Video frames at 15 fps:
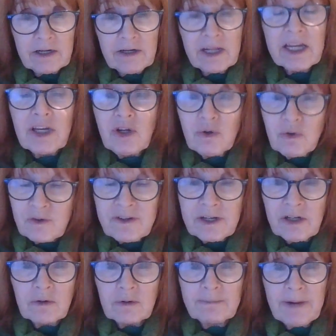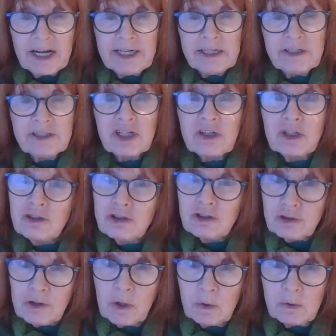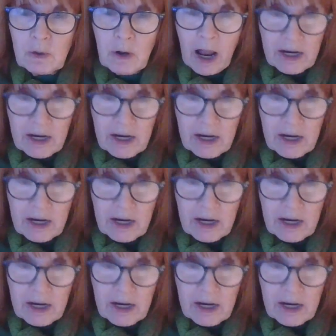They're using your money to control